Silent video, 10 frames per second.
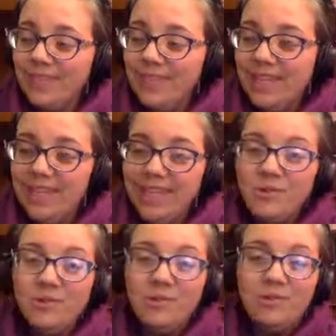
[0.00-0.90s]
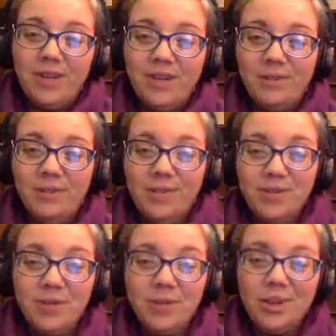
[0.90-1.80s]
I'd like to invite you
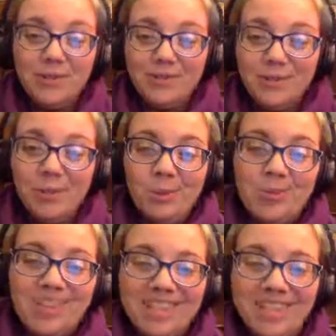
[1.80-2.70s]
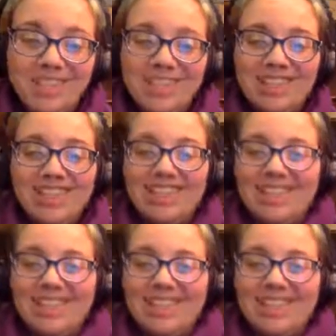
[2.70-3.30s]
into a comfortable position,